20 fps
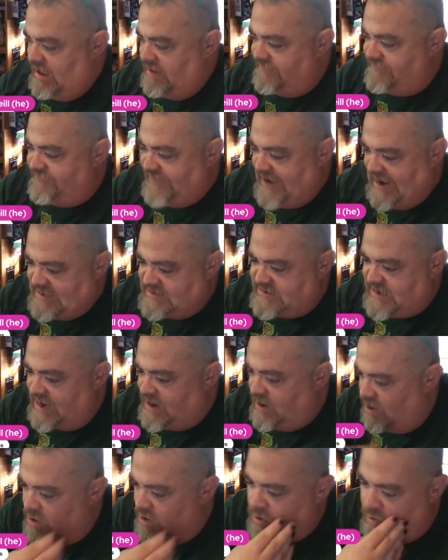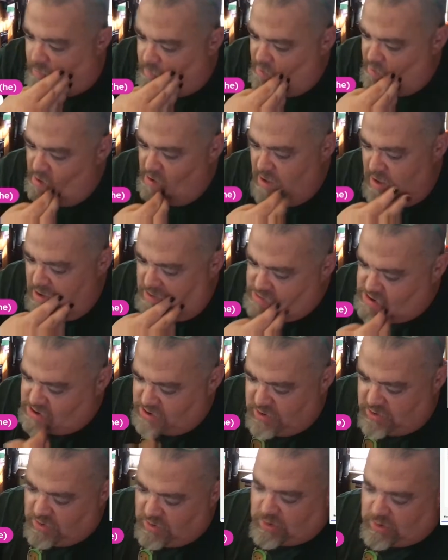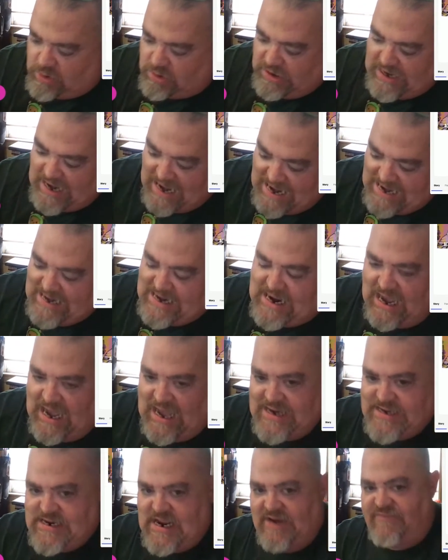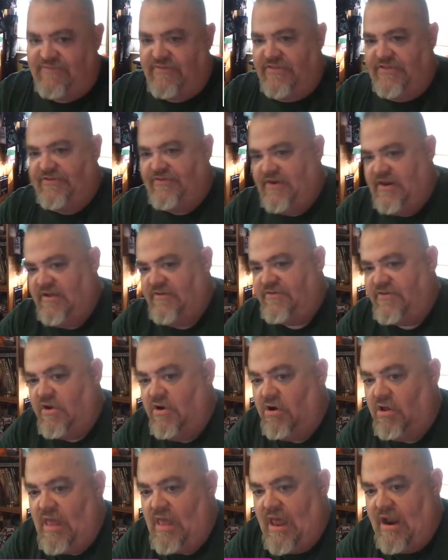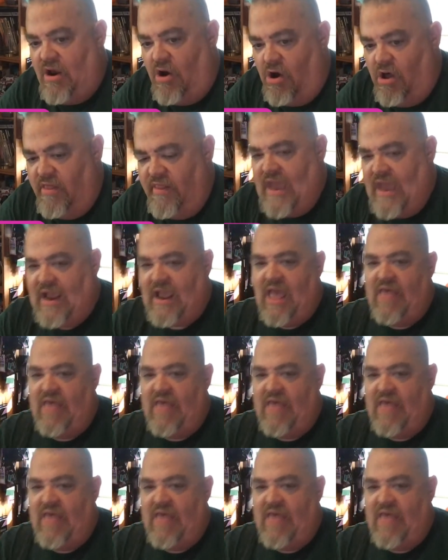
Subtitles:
fans at home to create content for the City of Skull and all that.